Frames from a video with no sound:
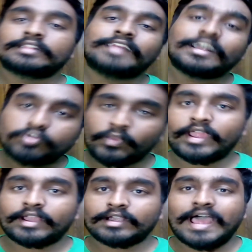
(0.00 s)
That's
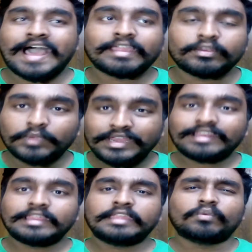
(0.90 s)
where I
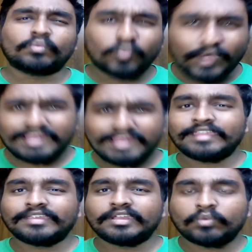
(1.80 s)
really
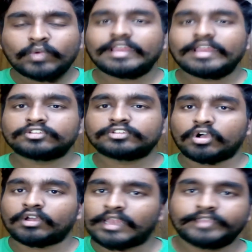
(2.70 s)

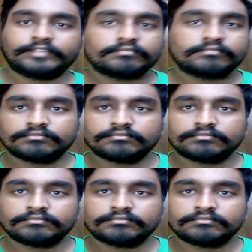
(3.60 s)
draw a line.